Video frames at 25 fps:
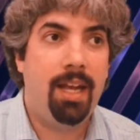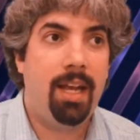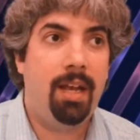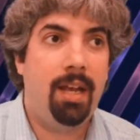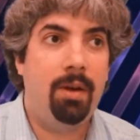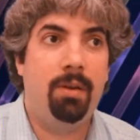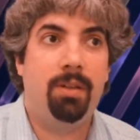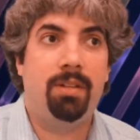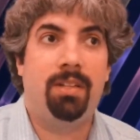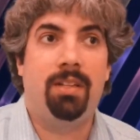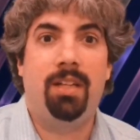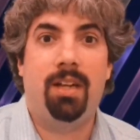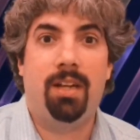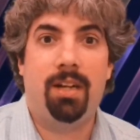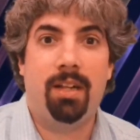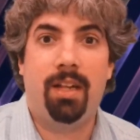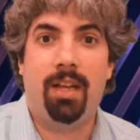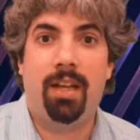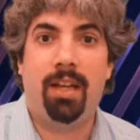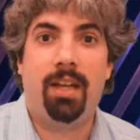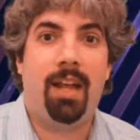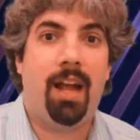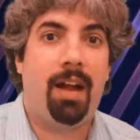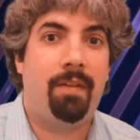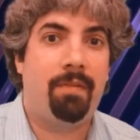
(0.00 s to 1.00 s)
It was
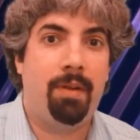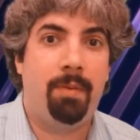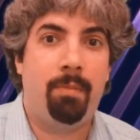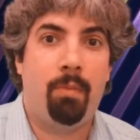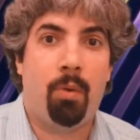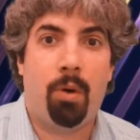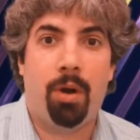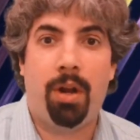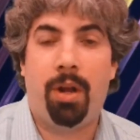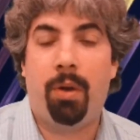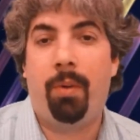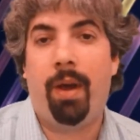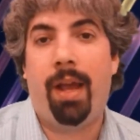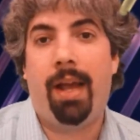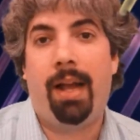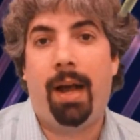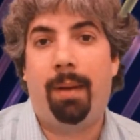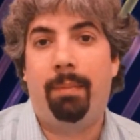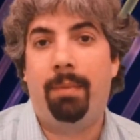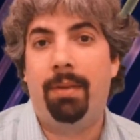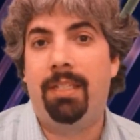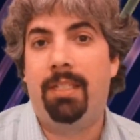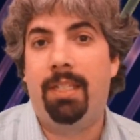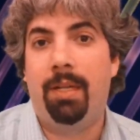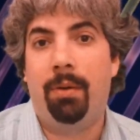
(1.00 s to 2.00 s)
literally every morning wake
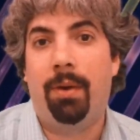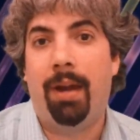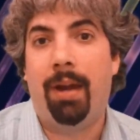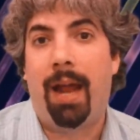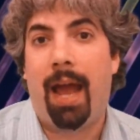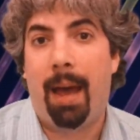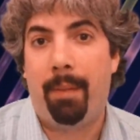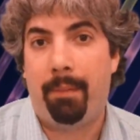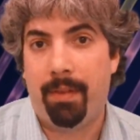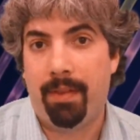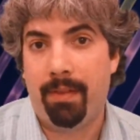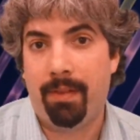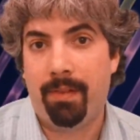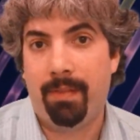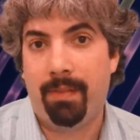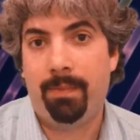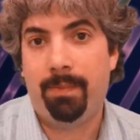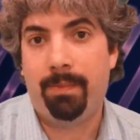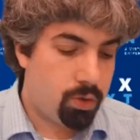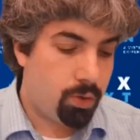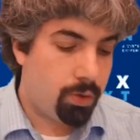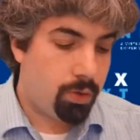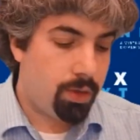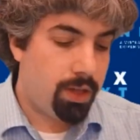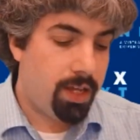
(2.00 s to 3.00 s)
up and see what happened.
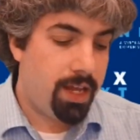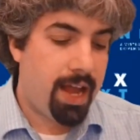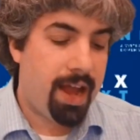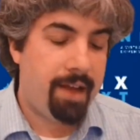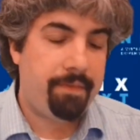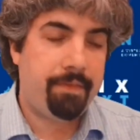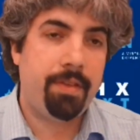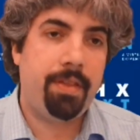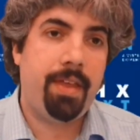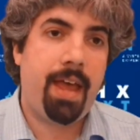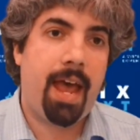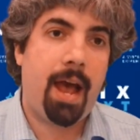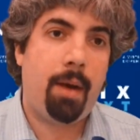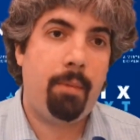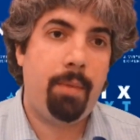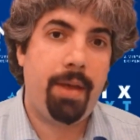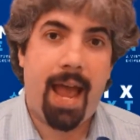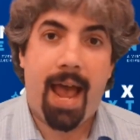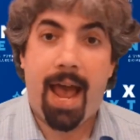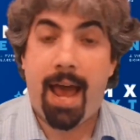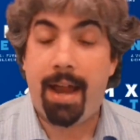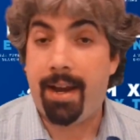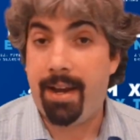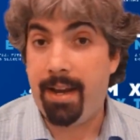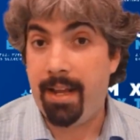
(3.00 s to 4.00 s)
Shortly after that, we
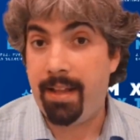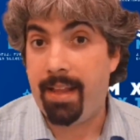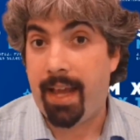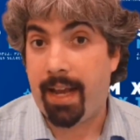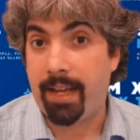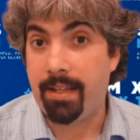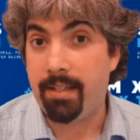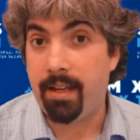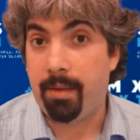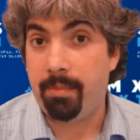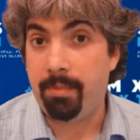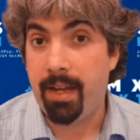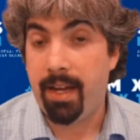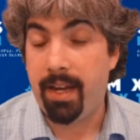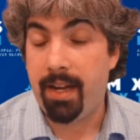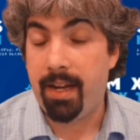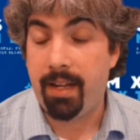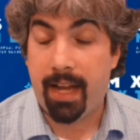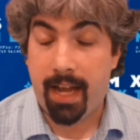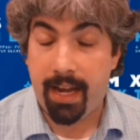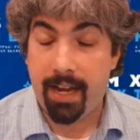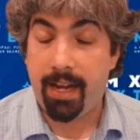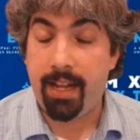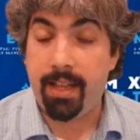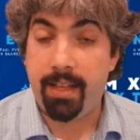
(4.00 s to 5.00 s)
had an index update. And
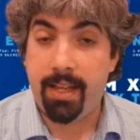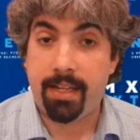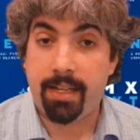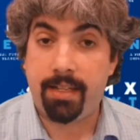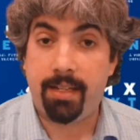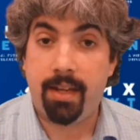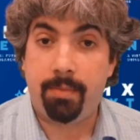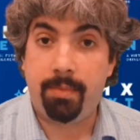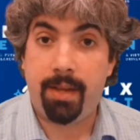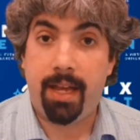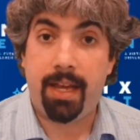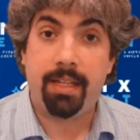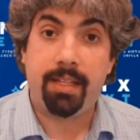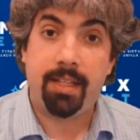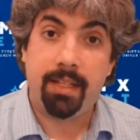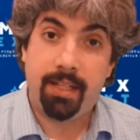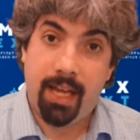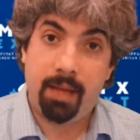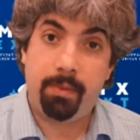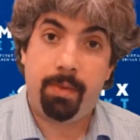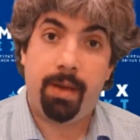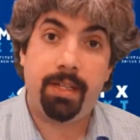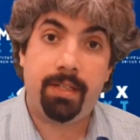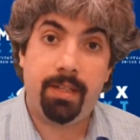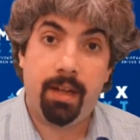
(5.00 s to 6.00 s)
again, an index update is a
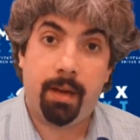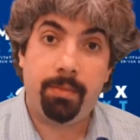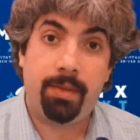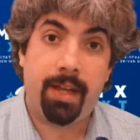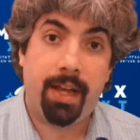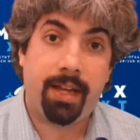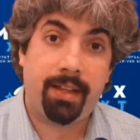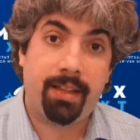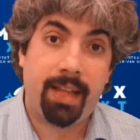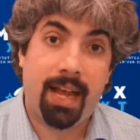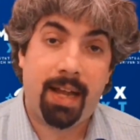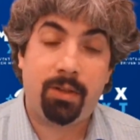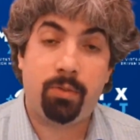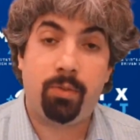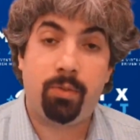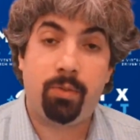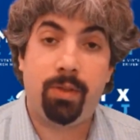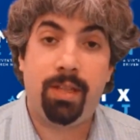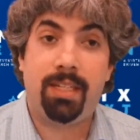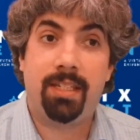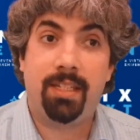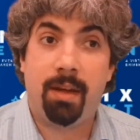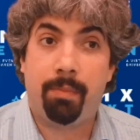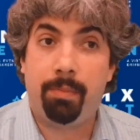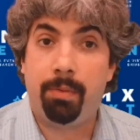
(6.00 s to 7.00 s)
database update. And that's when
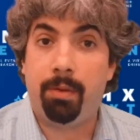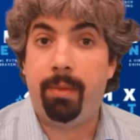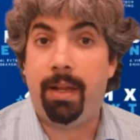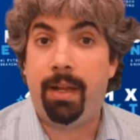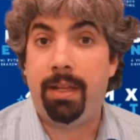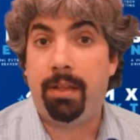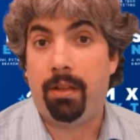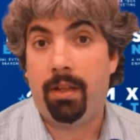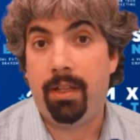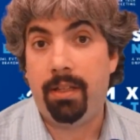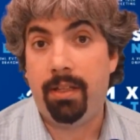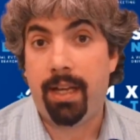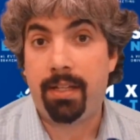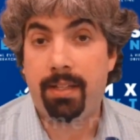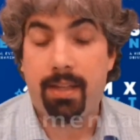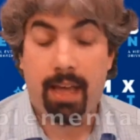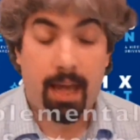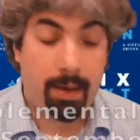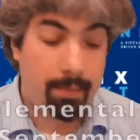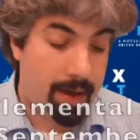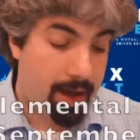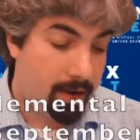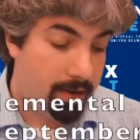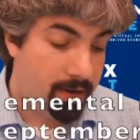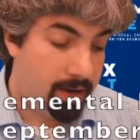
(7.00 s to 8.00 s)
the supplemental index
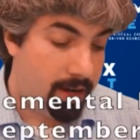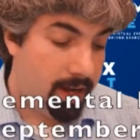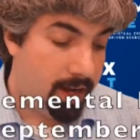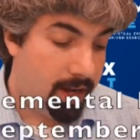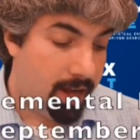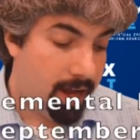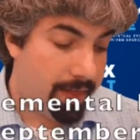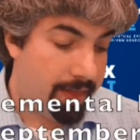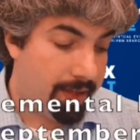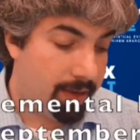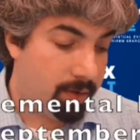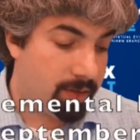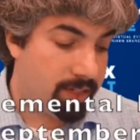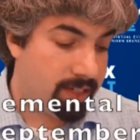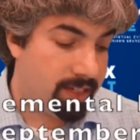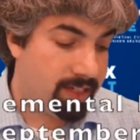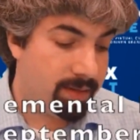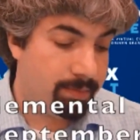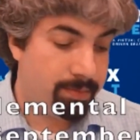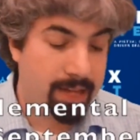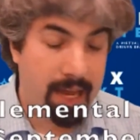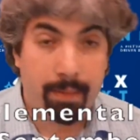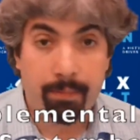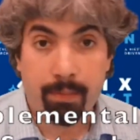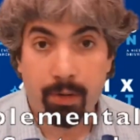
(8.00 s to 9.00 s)
came out. I think it was in
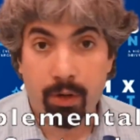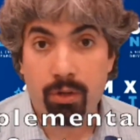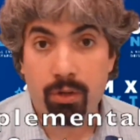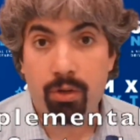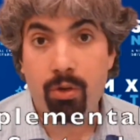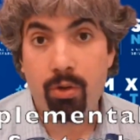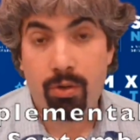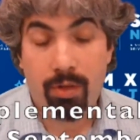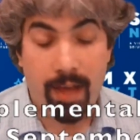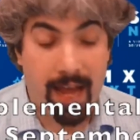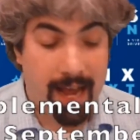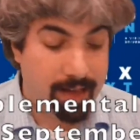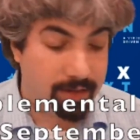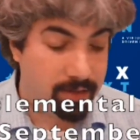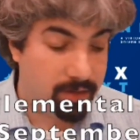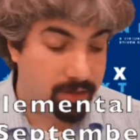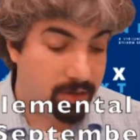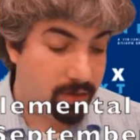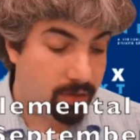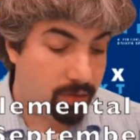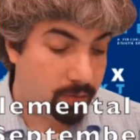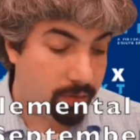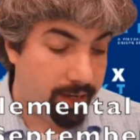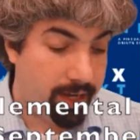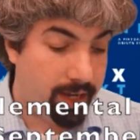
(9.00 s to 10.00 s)
September
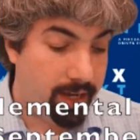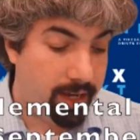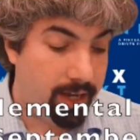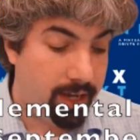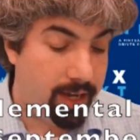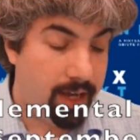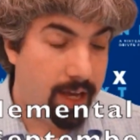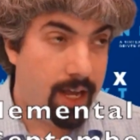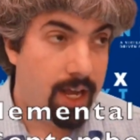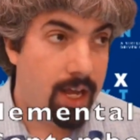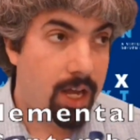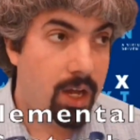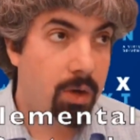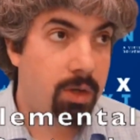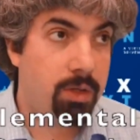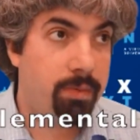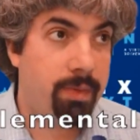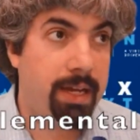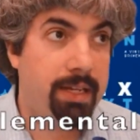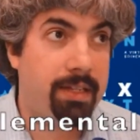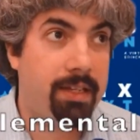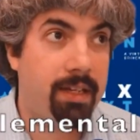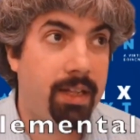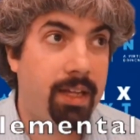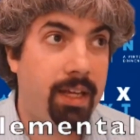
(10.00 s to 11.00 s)
2003. It was
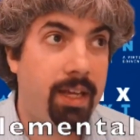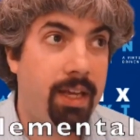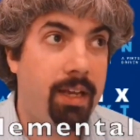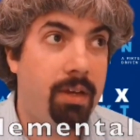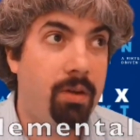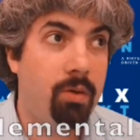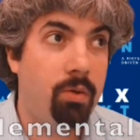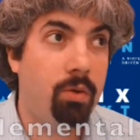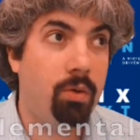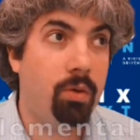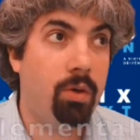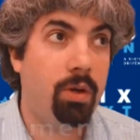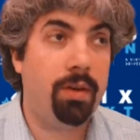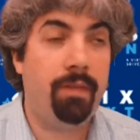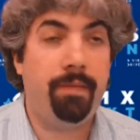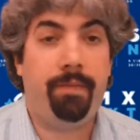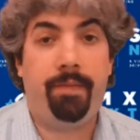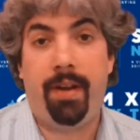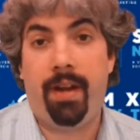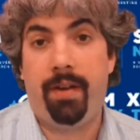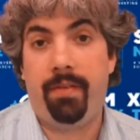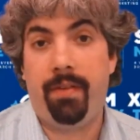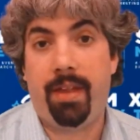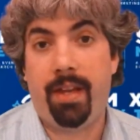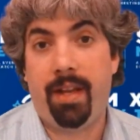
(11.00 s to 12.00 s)
basically, Google couldn't
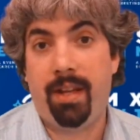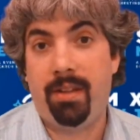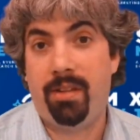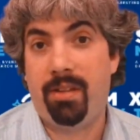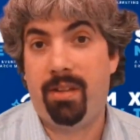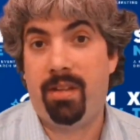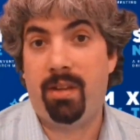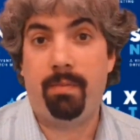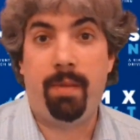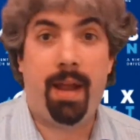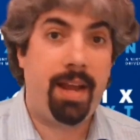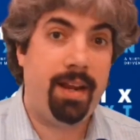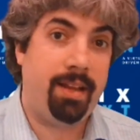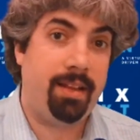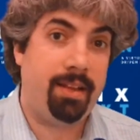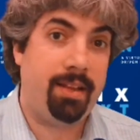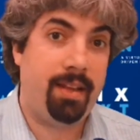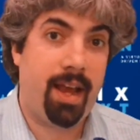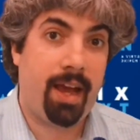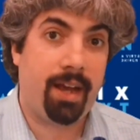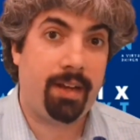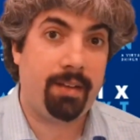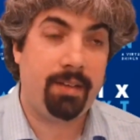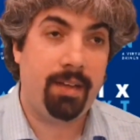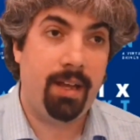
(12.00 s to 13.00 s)
fit everything into their main
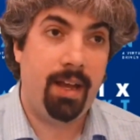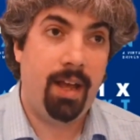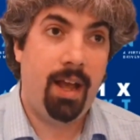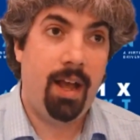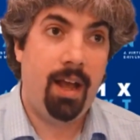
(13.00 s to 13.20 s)
index.